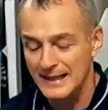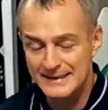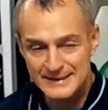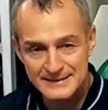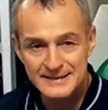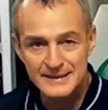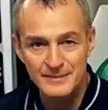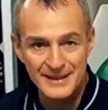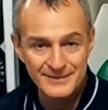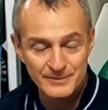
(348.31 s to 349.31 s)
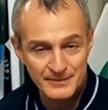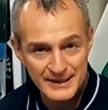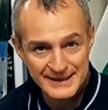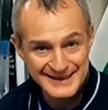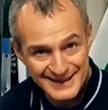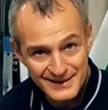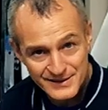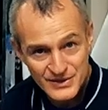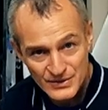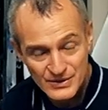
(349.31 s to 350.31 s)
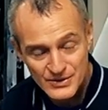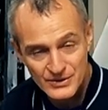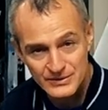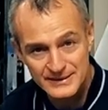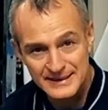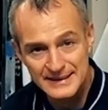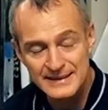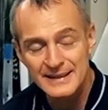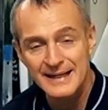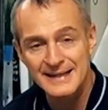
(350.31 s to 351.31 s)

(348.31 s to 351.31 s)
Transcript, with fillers: I need to keep my, my non-surgical knee